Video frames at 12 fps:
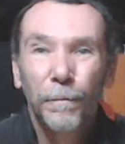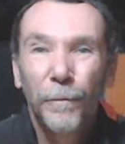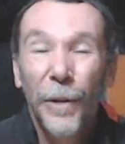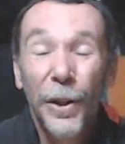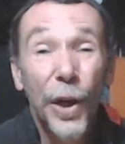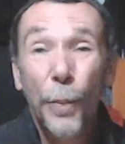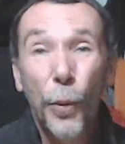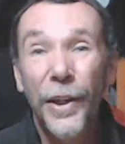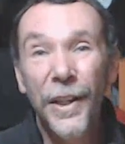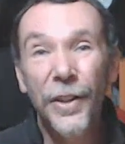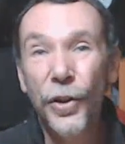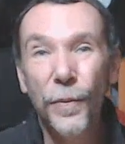There's no point
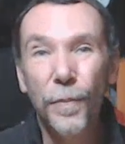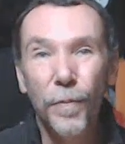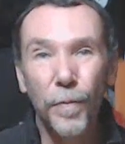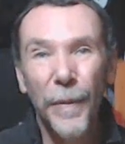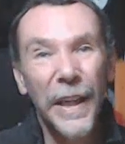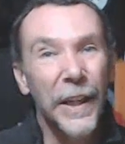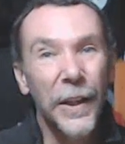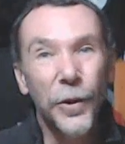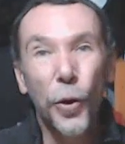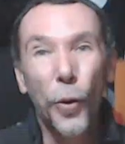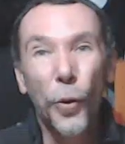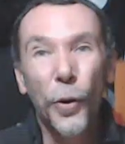in just me talking.